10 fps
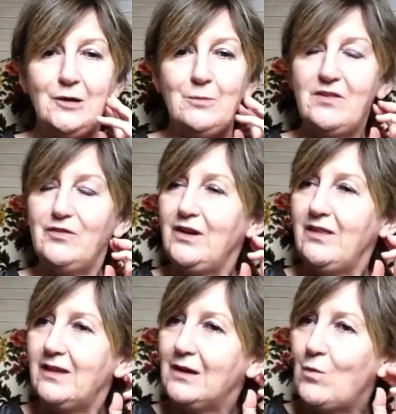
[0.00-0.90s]
But the funny
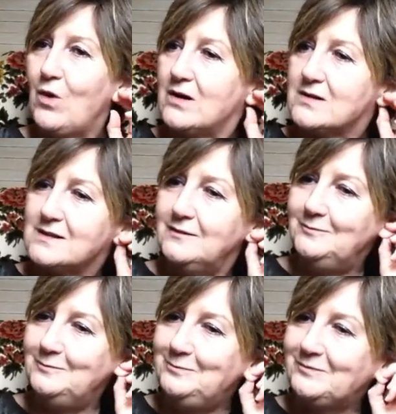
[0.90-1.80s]
thing was,
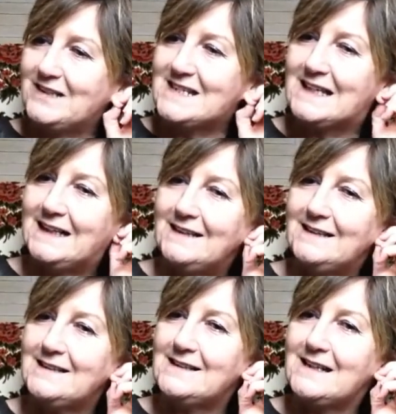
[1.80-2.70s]
is that
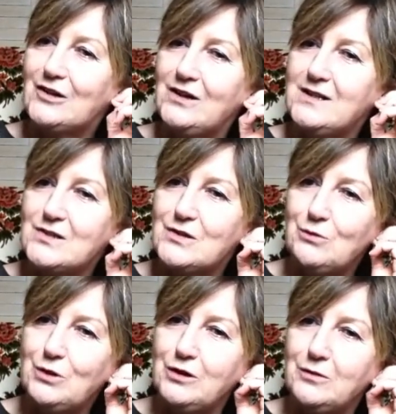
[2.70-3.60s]
I got into the
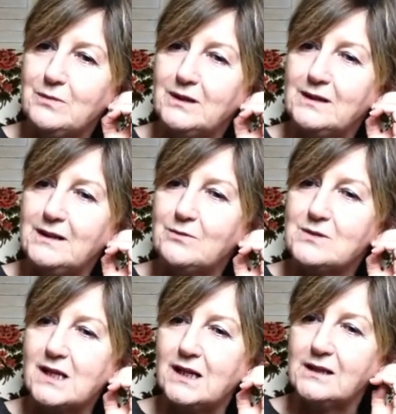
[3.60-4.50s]
room and it
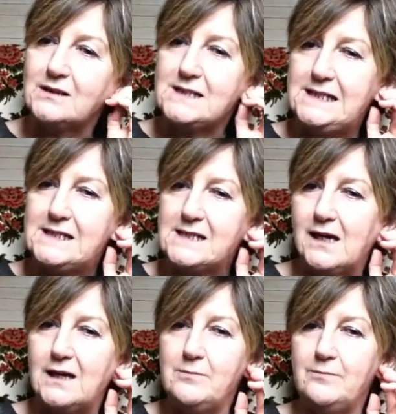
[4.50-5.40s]
was like tea
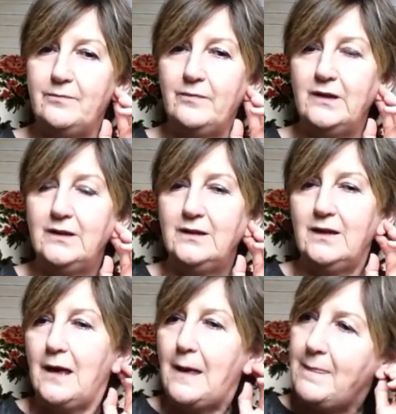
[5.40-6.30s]
time.
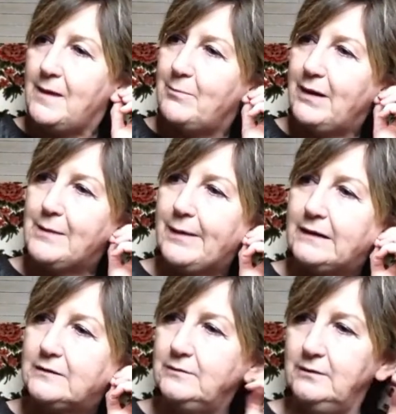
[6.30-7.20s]
And then by
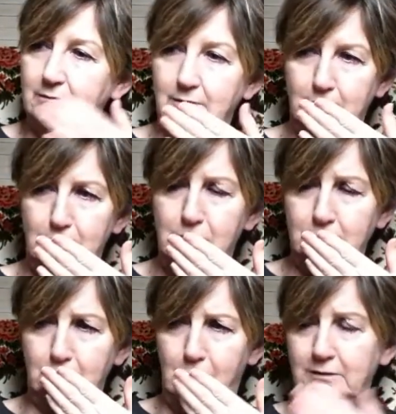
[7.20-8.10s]
about,
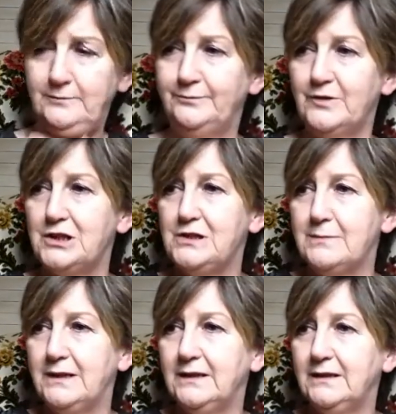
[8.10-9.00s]
excuse
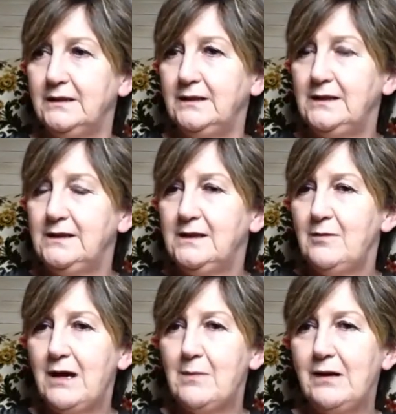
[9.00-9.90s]
me,
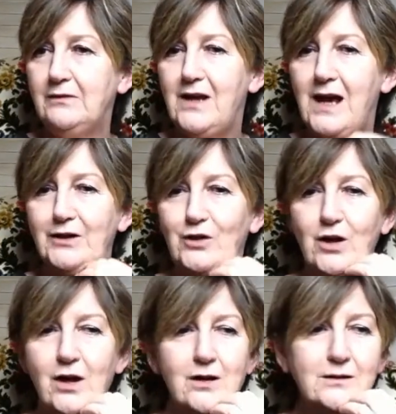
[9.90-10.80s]
by about 9
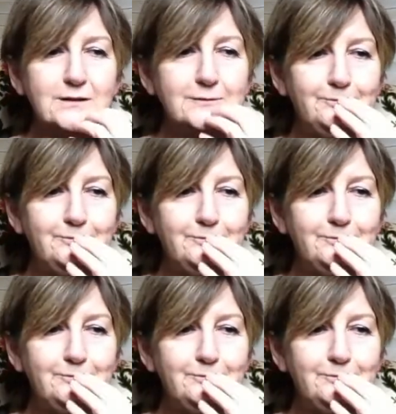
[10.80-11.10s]
o'clock,